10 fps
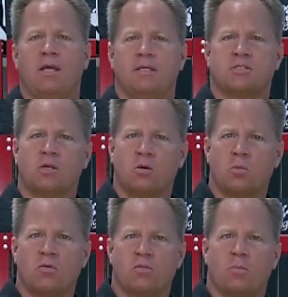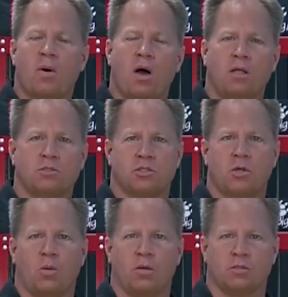it's going to remove the
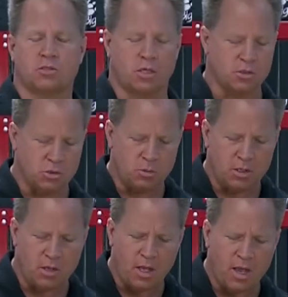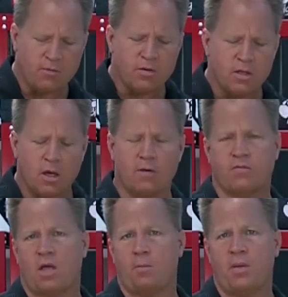polishing oils, because you need everything off
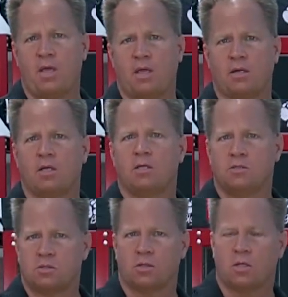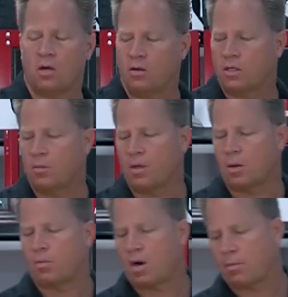that paint so the coating can make
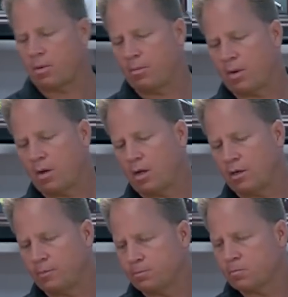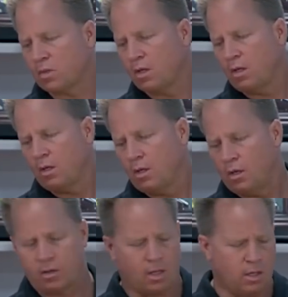a proper bond.
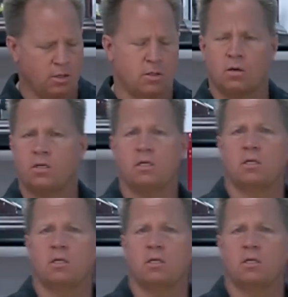Okay, you don't need